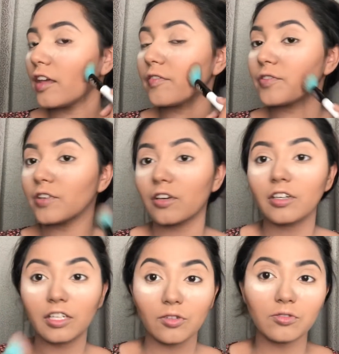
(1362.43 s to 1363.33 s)
if you are
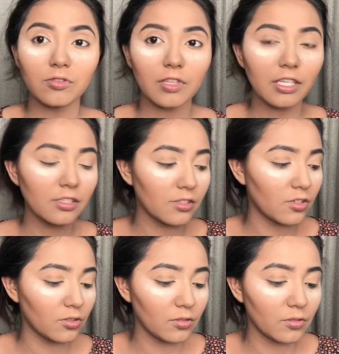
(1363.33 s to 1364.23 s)
new to this.
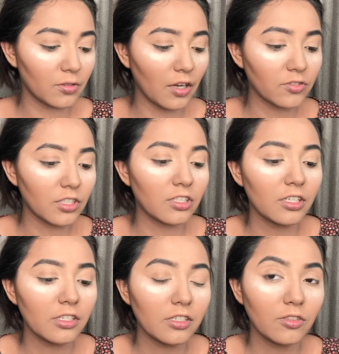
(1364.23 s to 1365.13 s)
So I
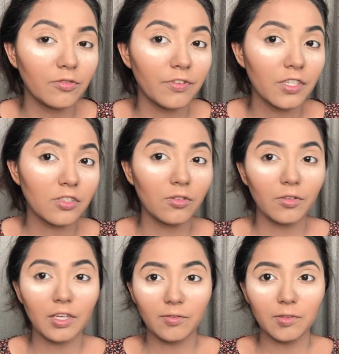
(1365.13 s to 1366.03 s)
suggest you first
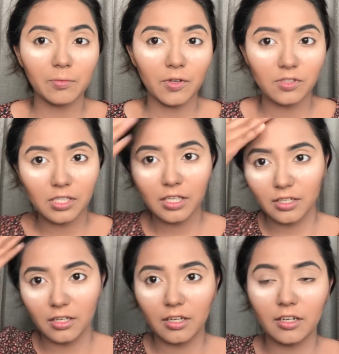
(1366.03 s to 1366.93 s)
go in with bronzing
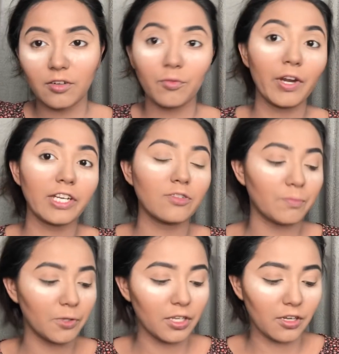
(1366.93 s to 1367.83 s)
and learn where to
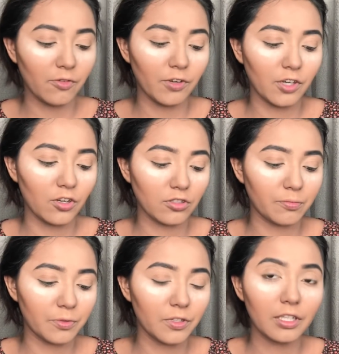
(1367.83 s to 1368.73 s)
put it and where not to
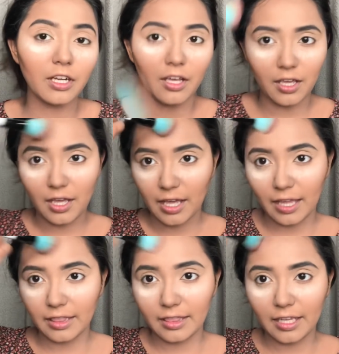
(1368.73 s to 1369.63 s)
put it,
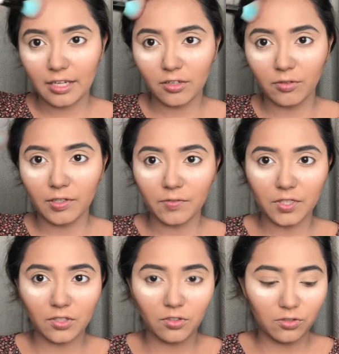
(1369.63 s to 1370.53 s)
and then go in
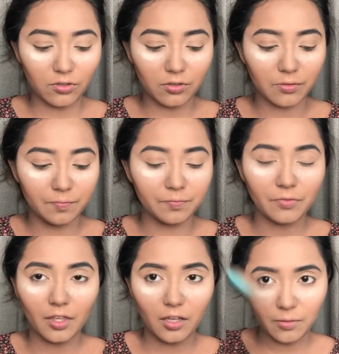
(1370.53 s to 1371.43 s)
with contour.
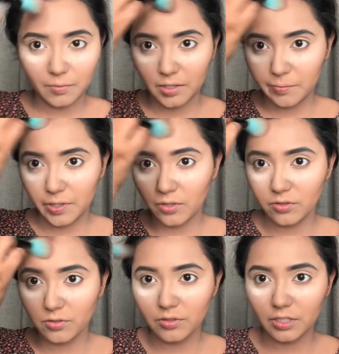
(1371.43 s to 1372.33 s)
Now I'm going to be
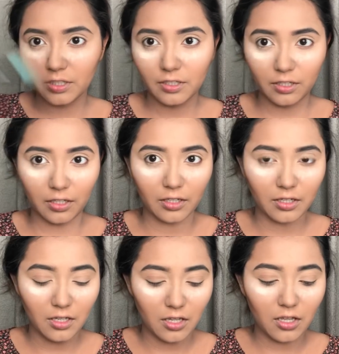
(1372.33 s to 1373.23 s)
contouring the
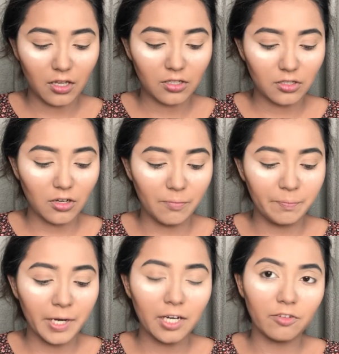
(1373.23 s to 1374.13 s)

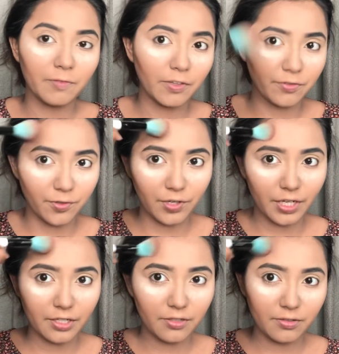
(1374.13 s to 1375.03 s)
top part of my
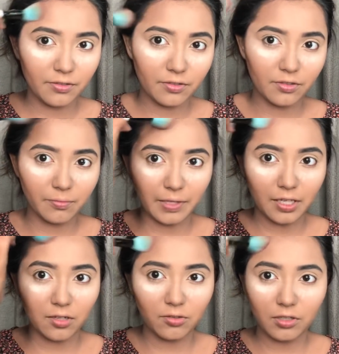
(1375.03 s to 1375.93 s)
forehead to
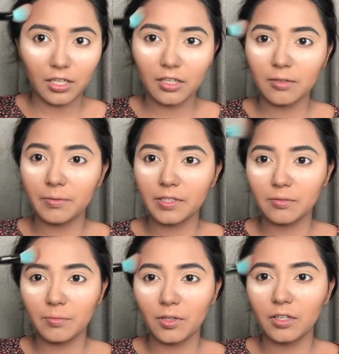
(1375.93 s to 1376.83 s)
make it look a little bit
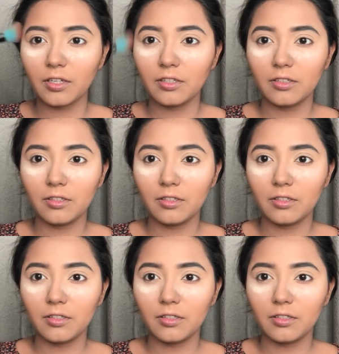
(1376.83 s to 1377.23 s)
smaller.